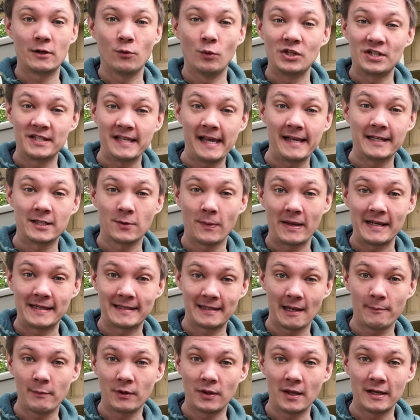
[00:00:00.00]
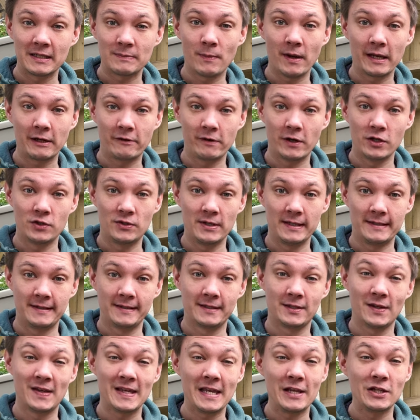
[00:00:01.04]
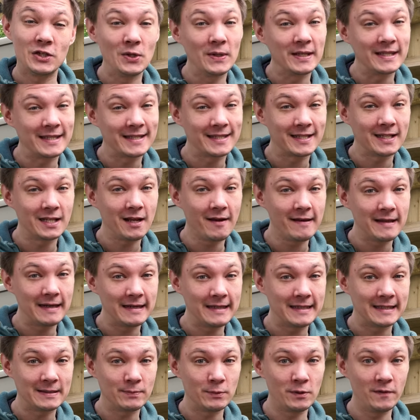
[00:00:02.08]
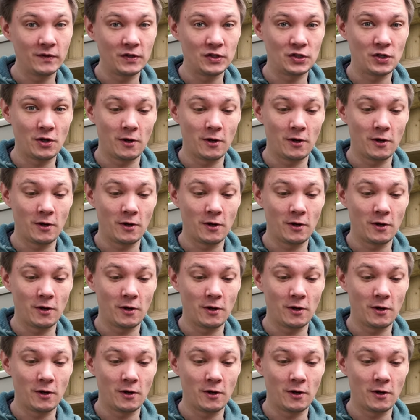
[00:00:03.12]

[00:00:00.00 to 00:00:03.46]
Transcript: which takes away some of those micro jitters, so it gives you a slightly smoother shot.